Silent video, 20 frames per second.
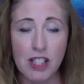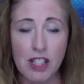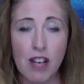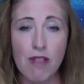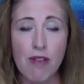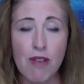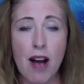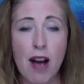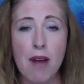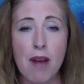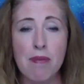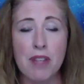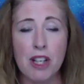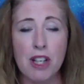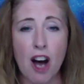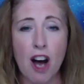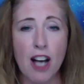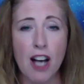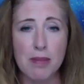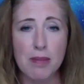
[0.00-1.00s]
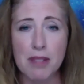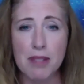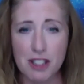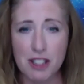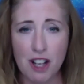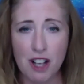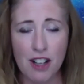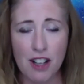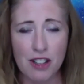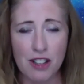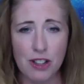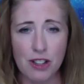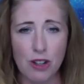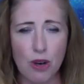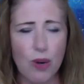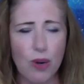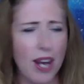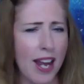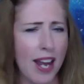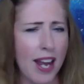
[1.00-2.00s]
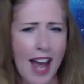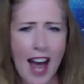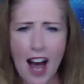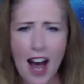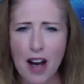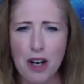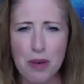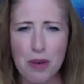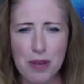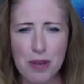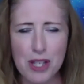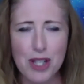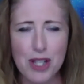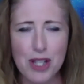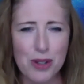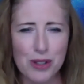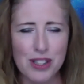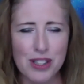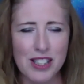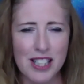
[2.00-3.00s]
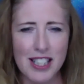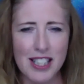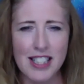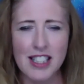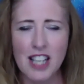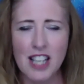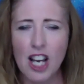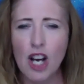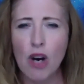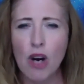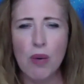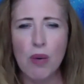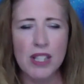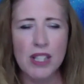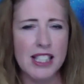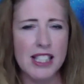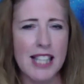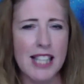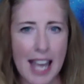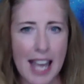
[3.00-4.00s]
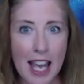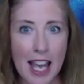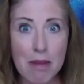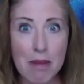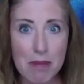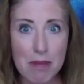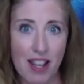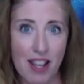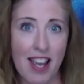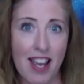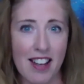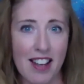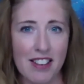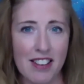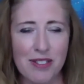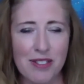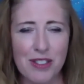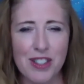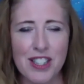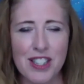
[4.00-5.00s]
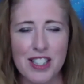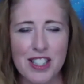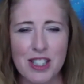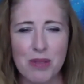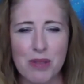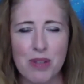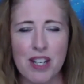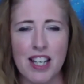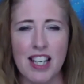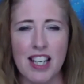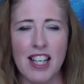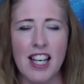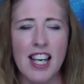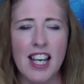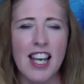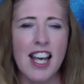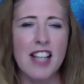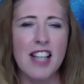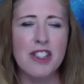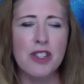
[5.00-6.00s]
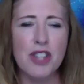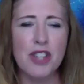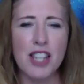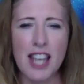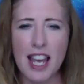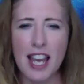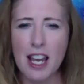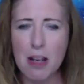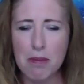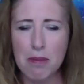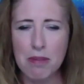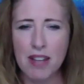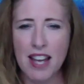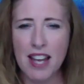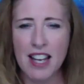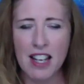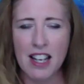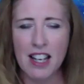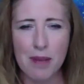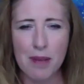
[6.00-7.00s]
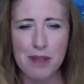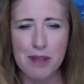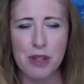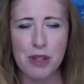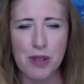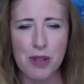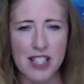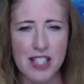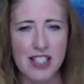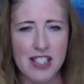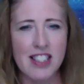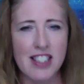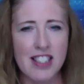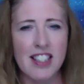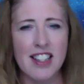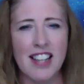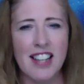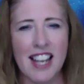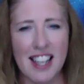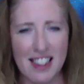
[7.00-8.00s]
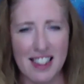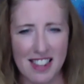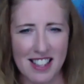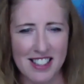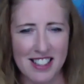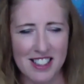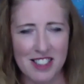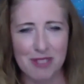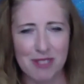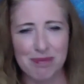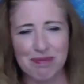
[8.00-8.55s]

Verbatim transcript: from the Cosmic Doctor. Okay, how do we use this? What's the game plan for this week? And so the game plan comes to us like this.